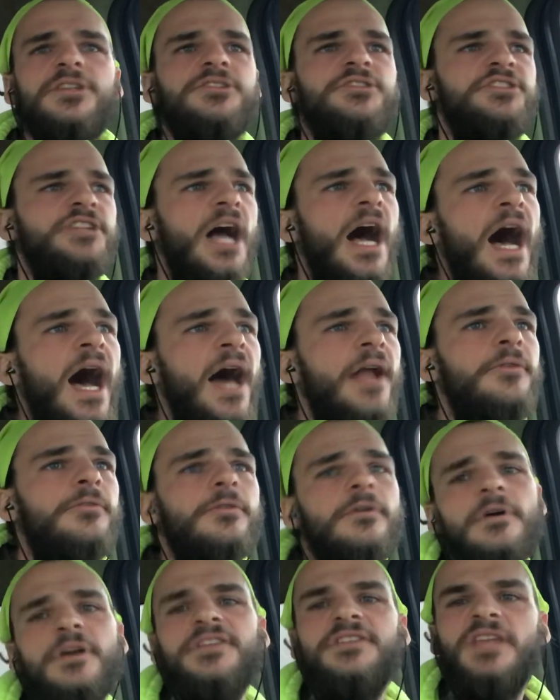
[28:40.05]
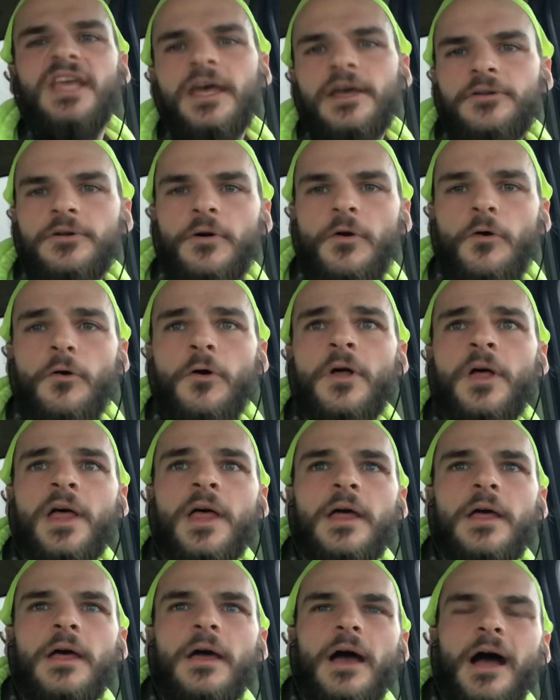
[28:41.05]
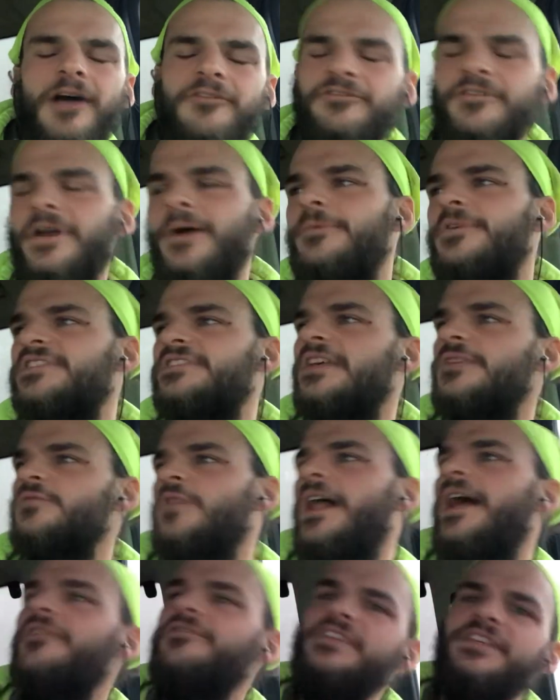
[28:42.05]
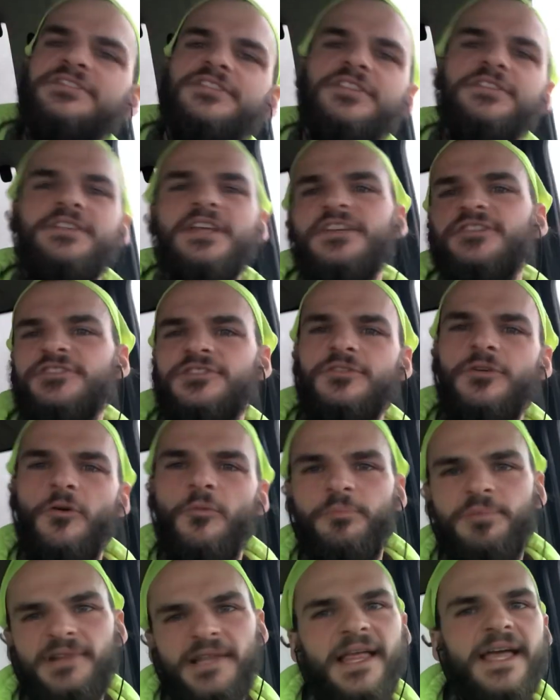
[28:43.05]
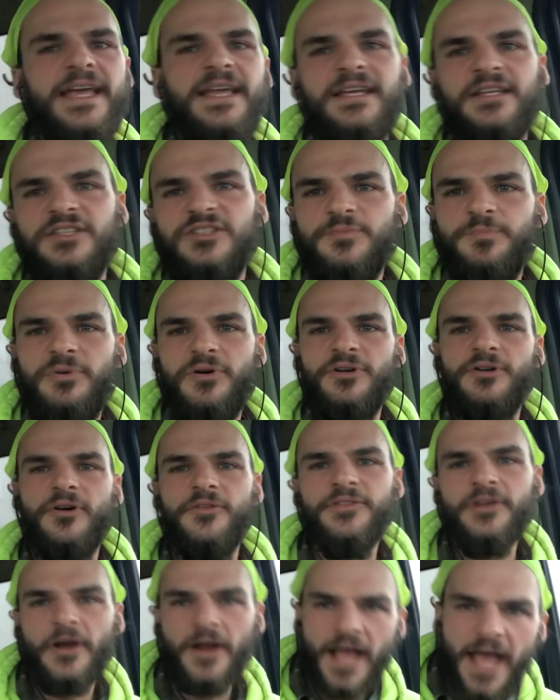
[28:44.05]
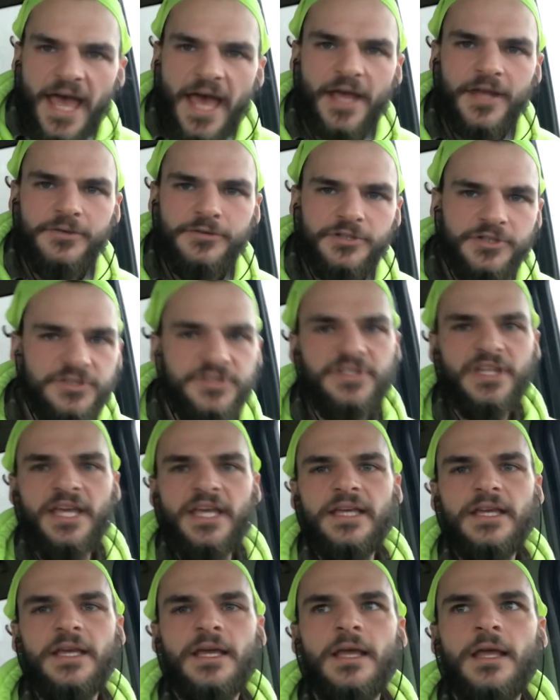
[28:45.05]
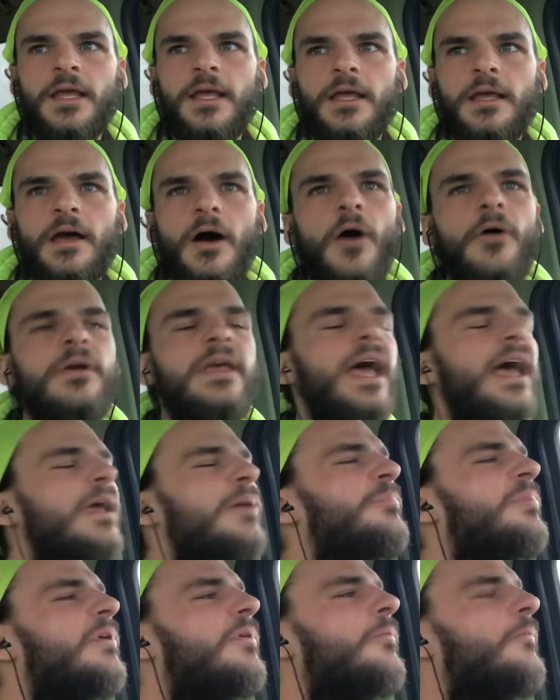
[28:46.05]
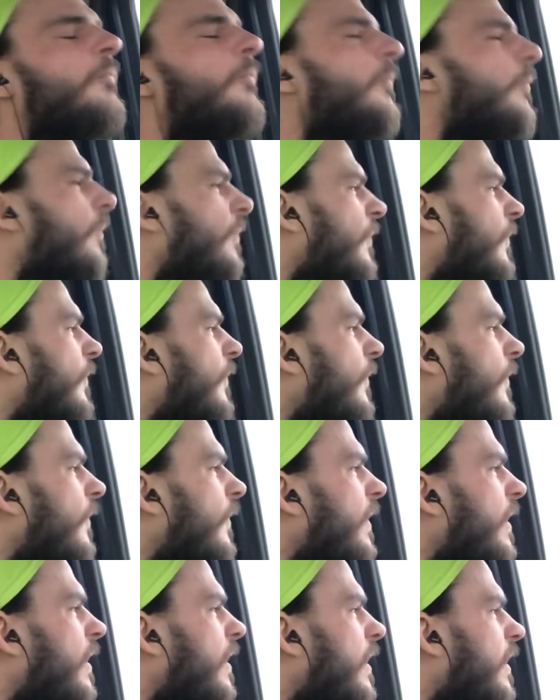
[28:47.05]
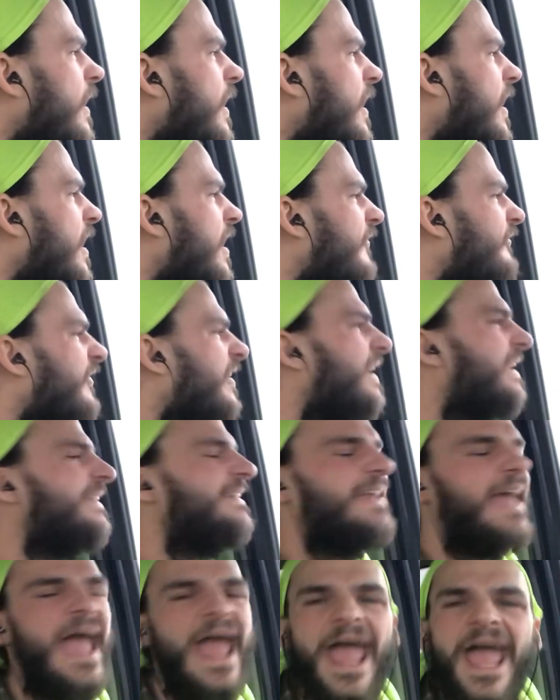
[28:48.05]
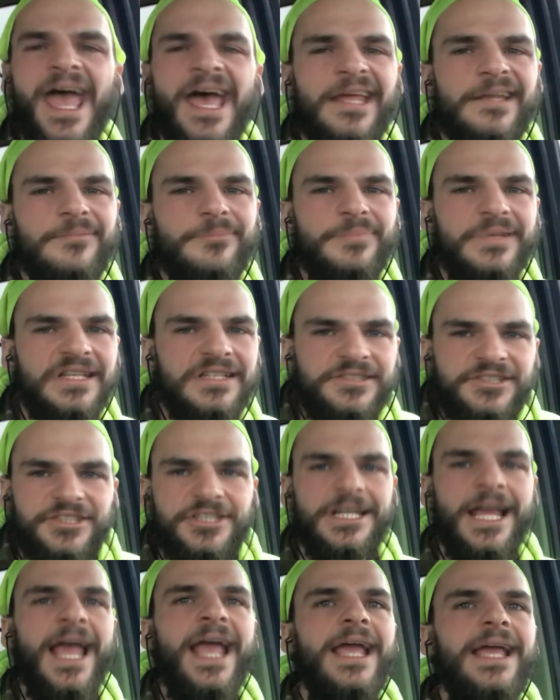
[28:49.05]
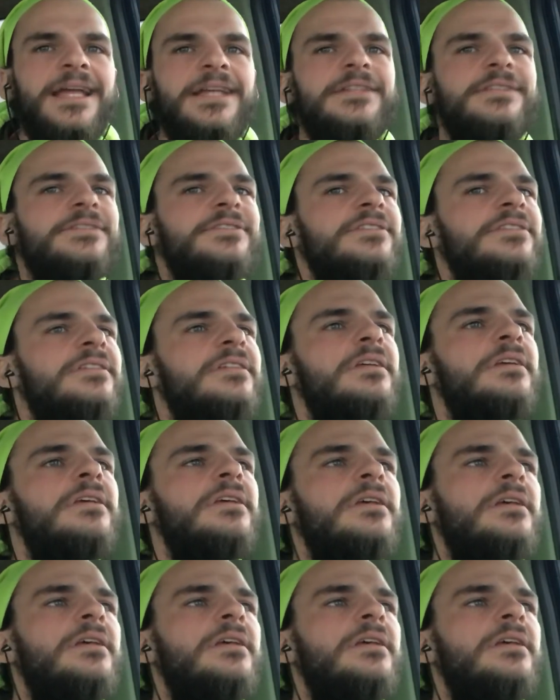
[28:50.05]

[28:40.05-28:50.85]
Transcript: a jot or a tittle, I forget what it says, will have these additional plagues put on their head. You see? Okay, but if it can't be changed,